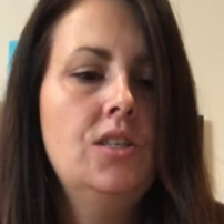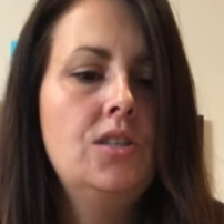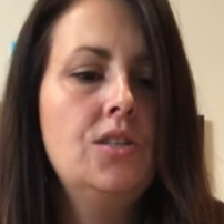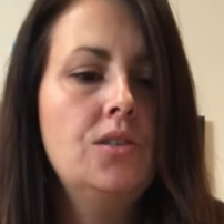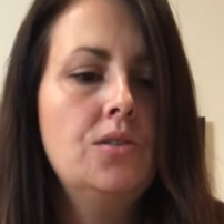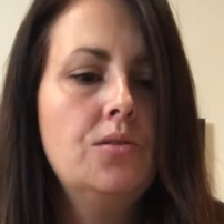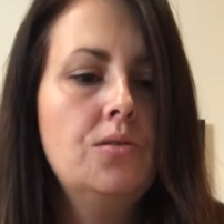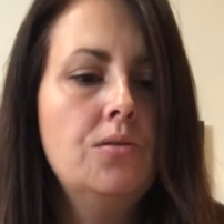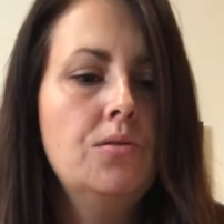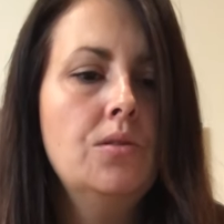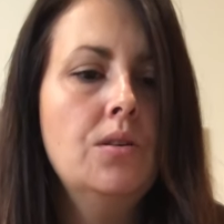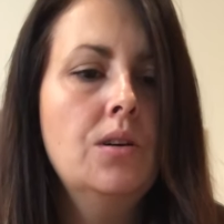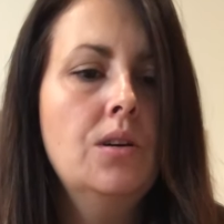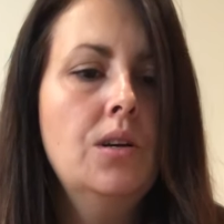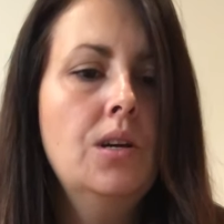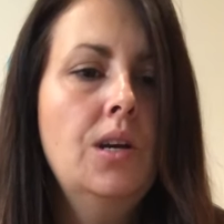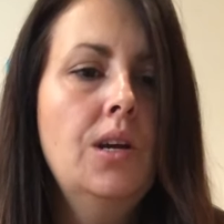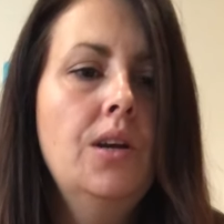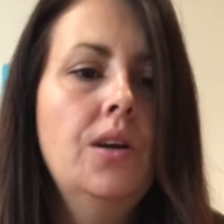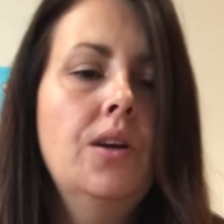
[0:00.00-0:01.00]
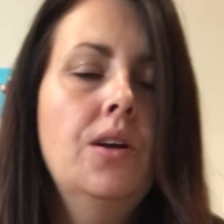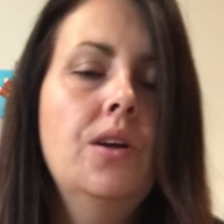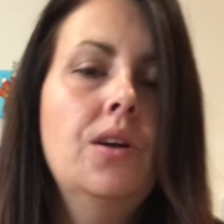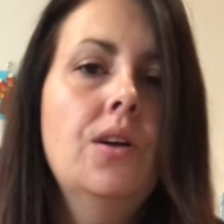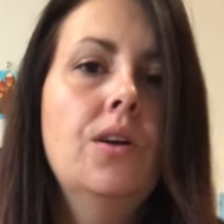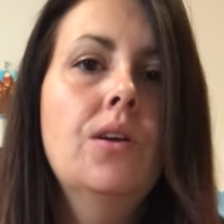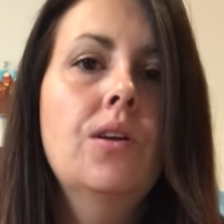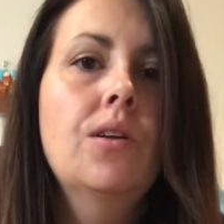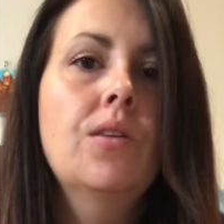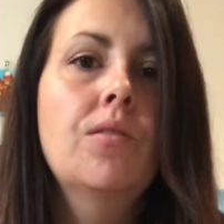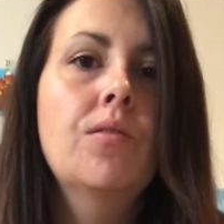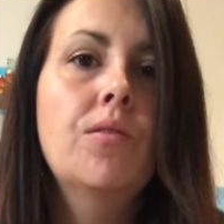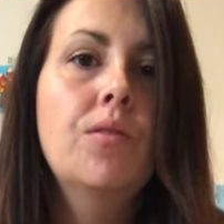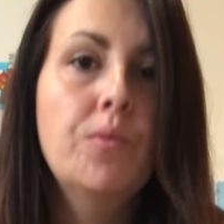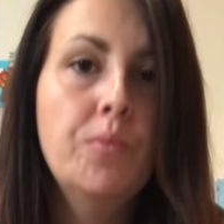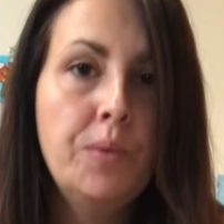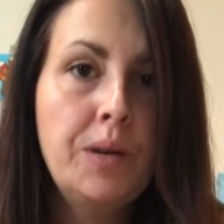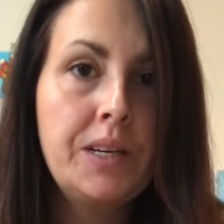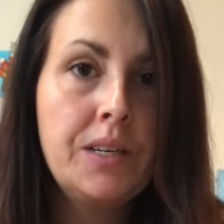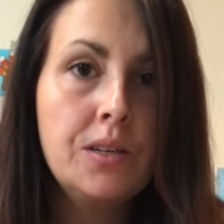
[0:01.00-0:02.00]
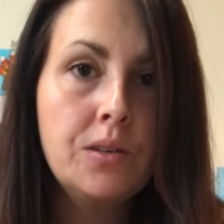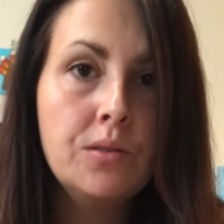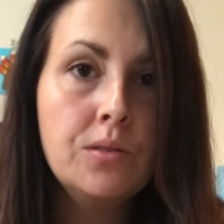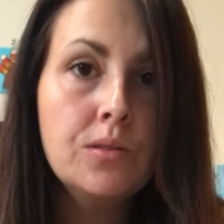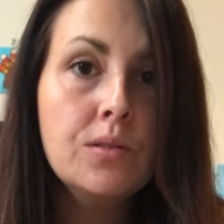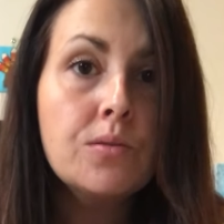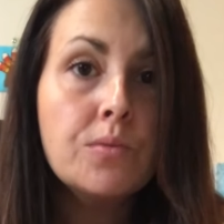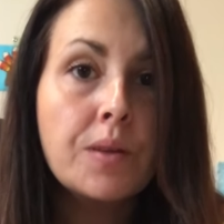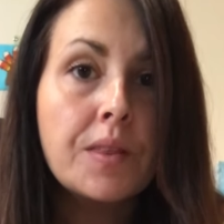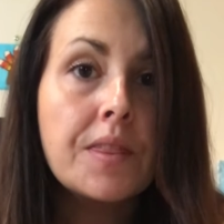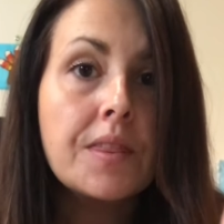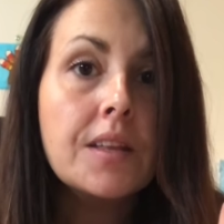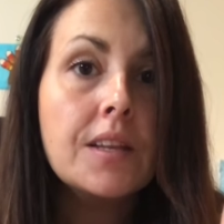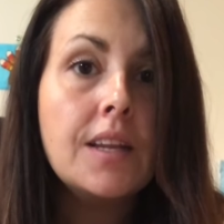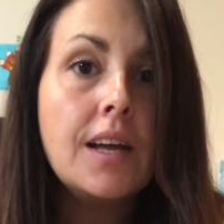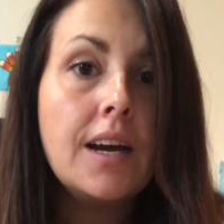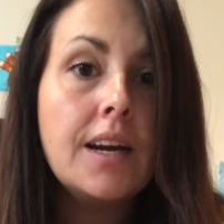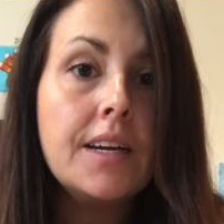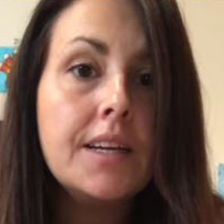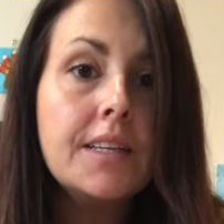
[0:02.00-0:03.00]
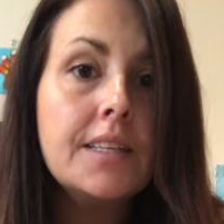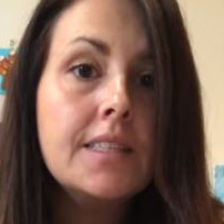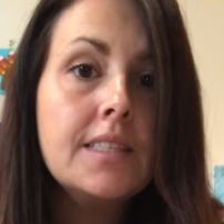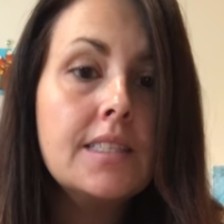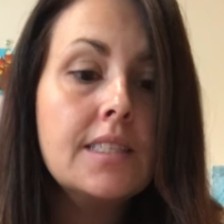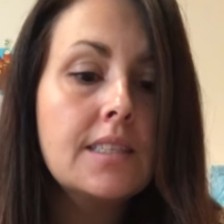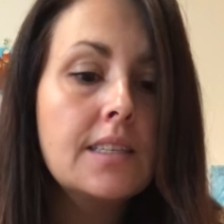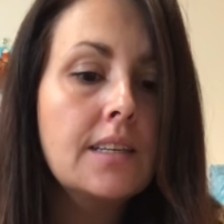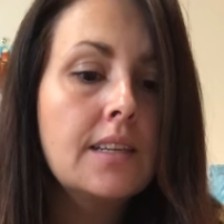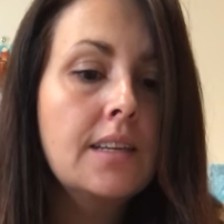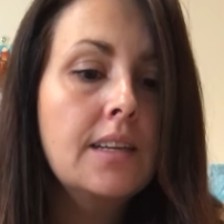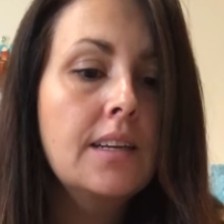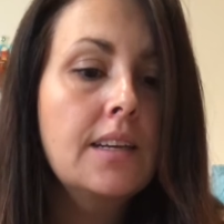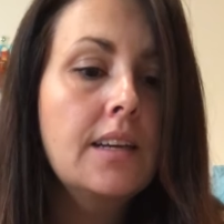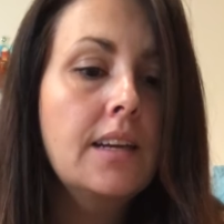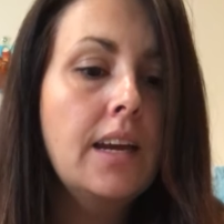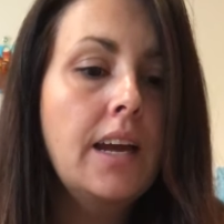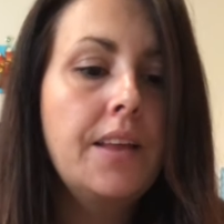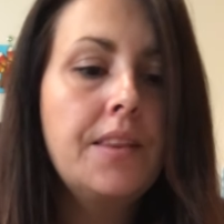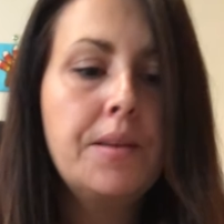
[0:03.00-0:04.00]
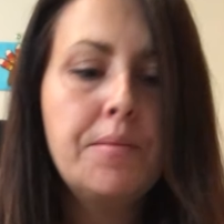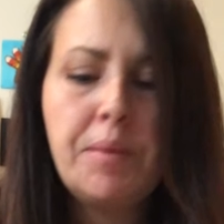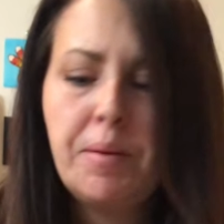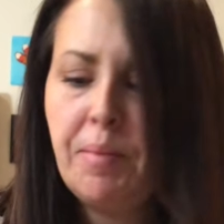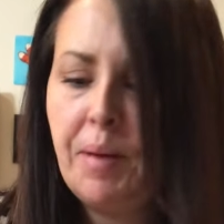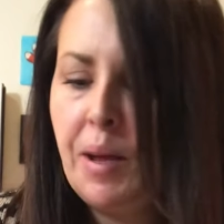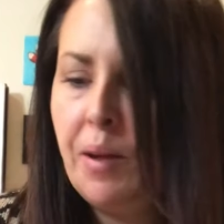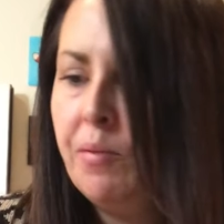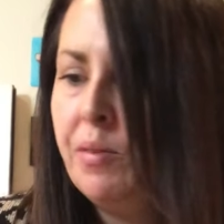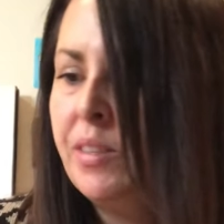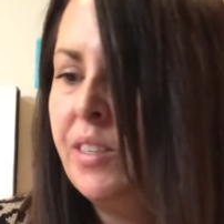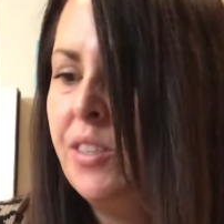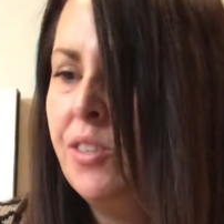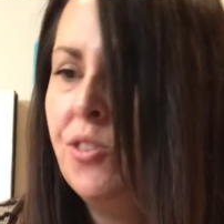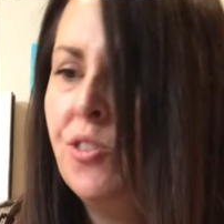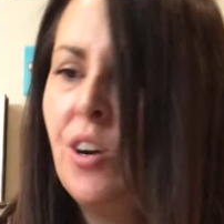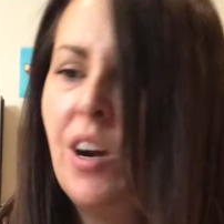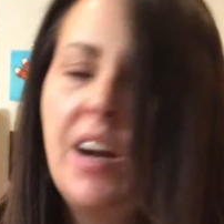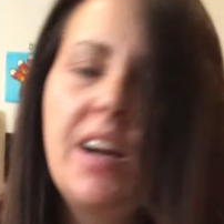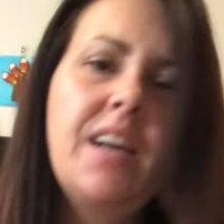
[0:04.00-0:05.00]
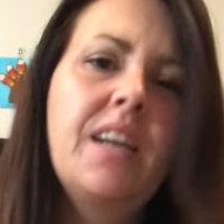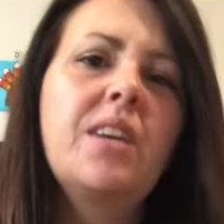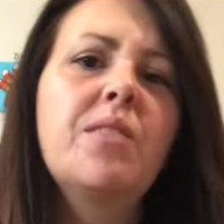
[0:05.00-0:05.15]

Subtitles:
do the windows with the lines, and then my paint wasn't dry and I